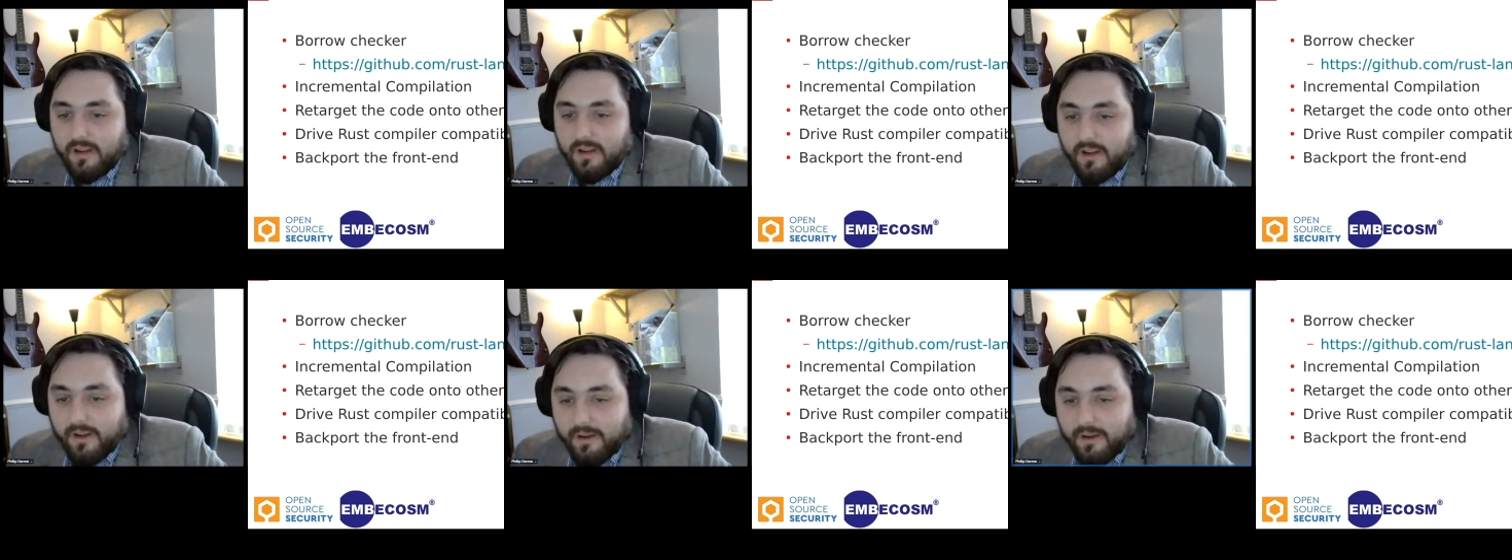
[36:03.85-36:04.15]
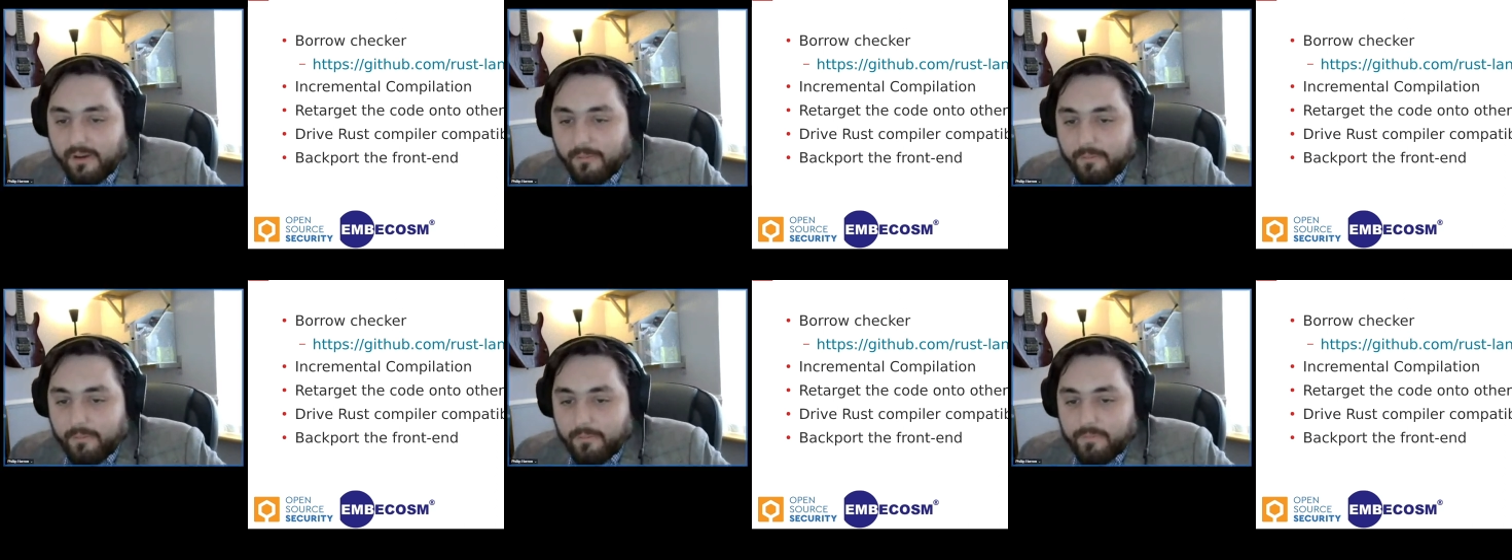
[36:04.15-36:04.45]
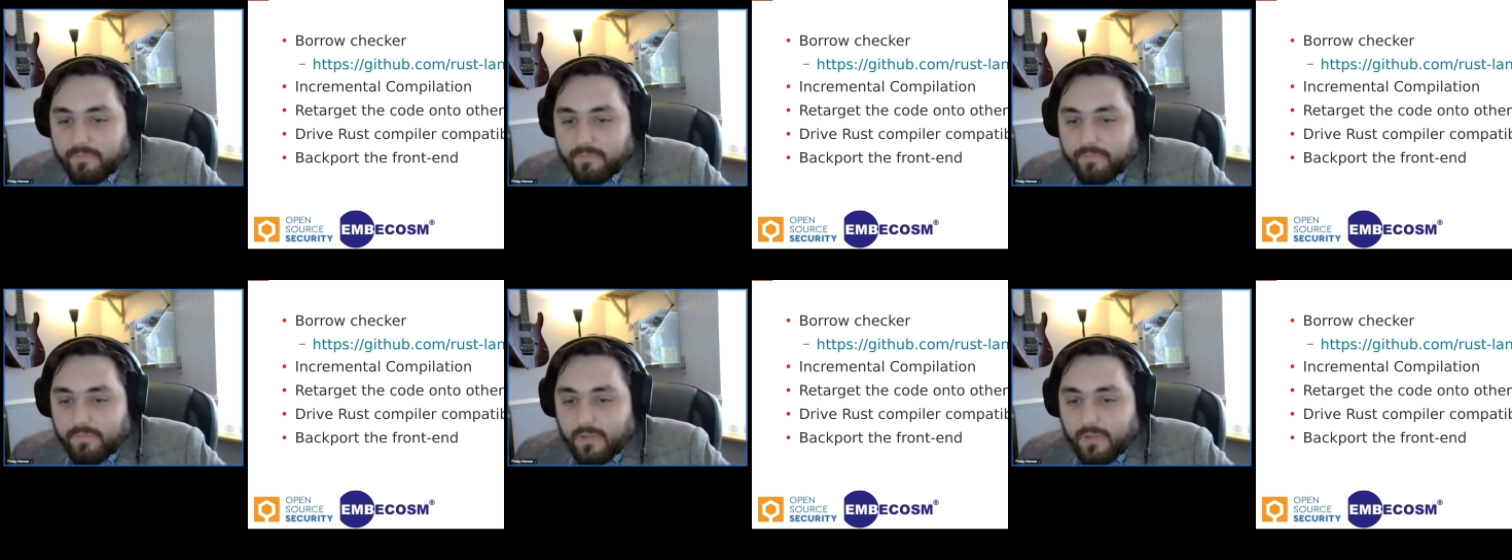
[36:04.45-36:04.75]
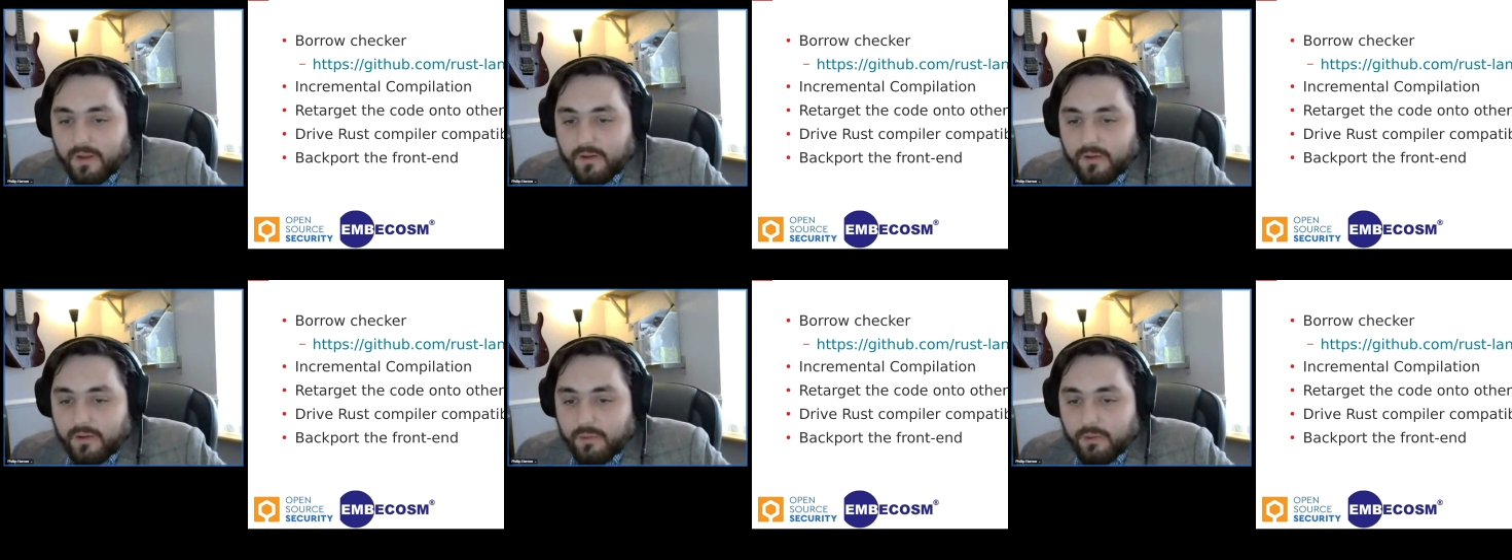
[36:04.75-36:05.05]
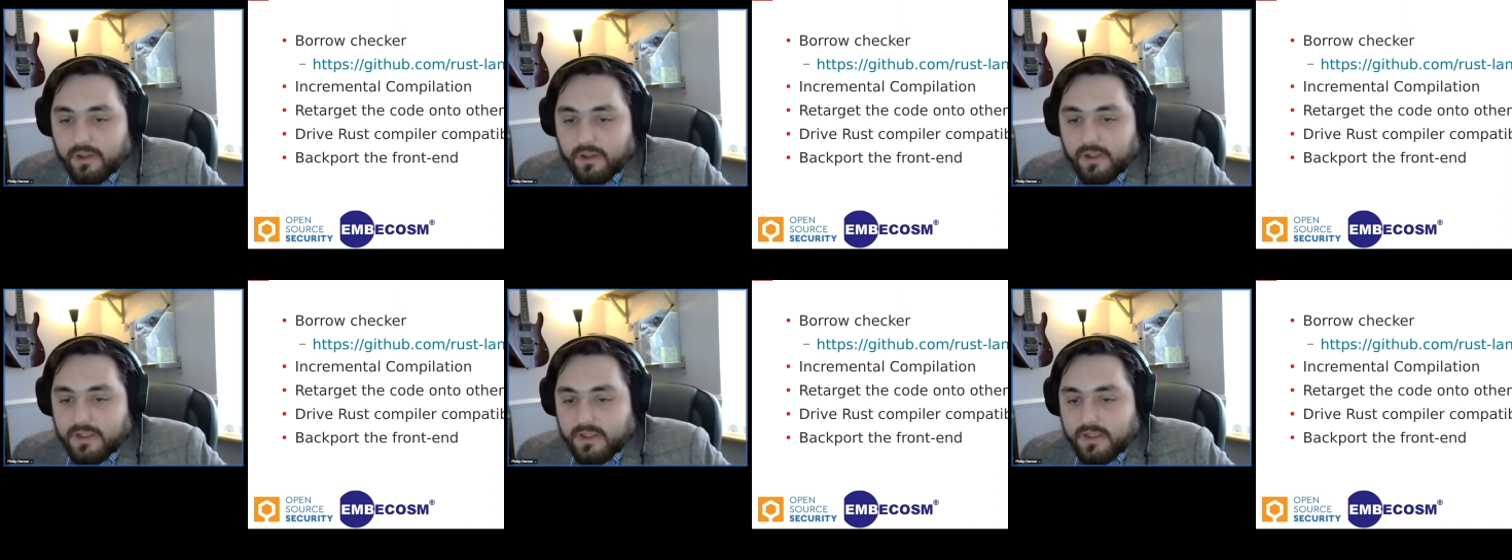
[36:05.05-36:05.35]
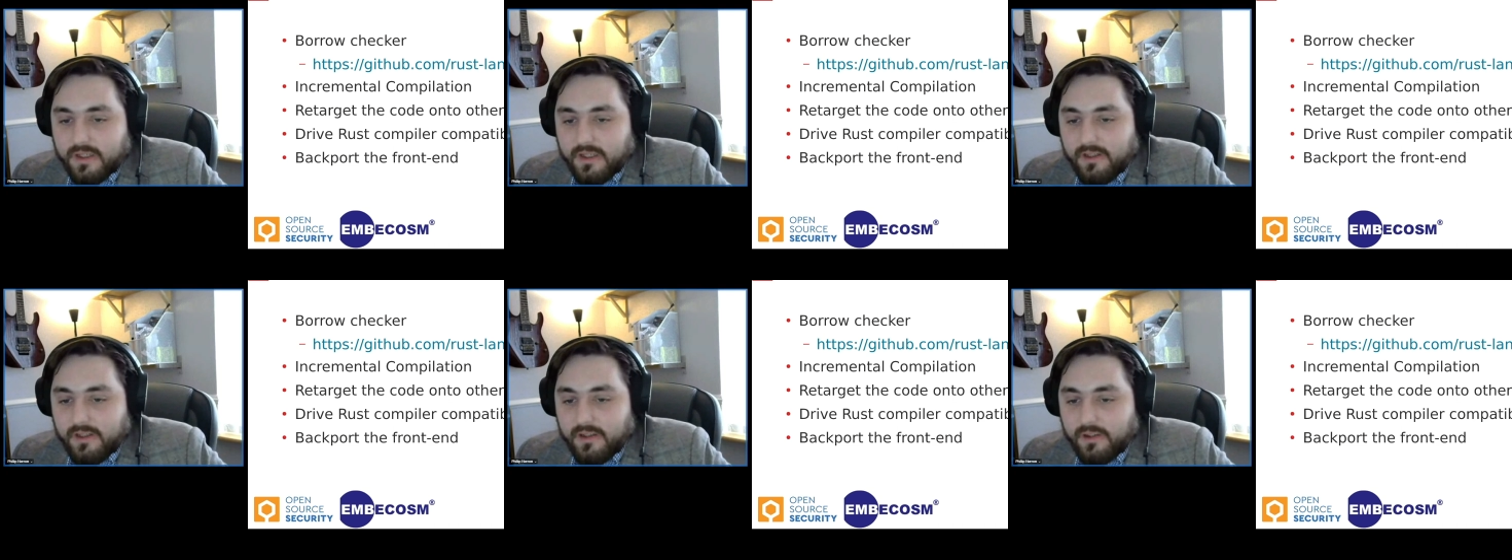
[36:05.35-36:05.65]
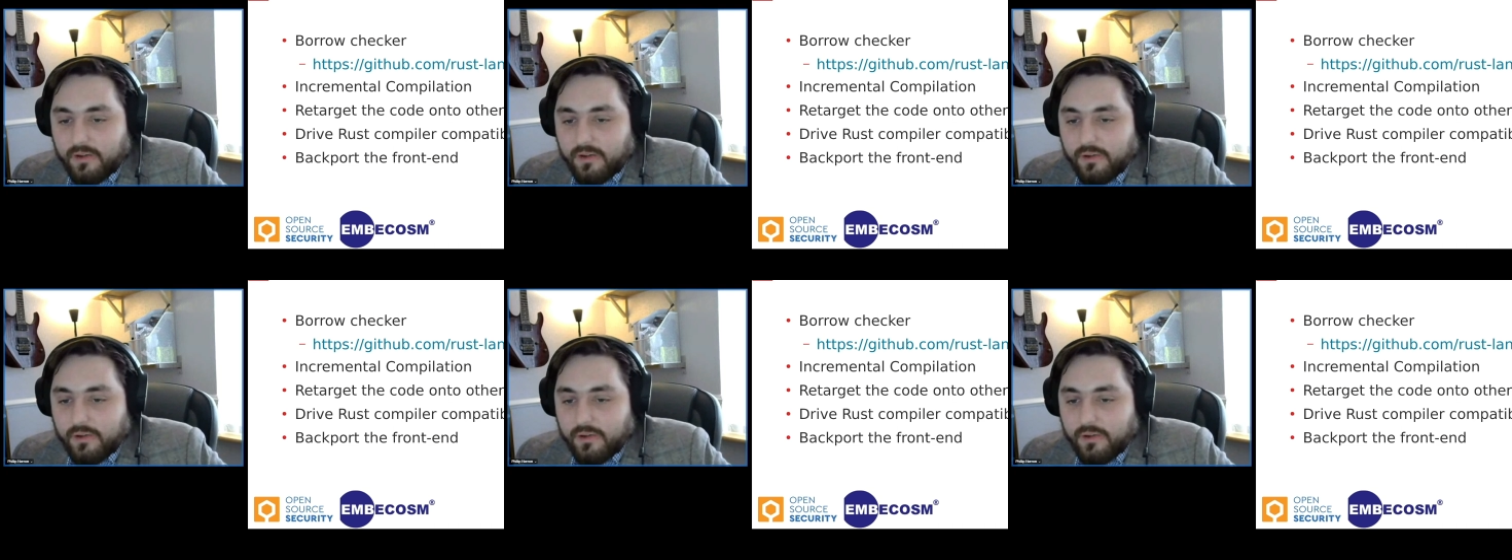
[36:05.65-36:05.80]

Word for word: Um, to what extent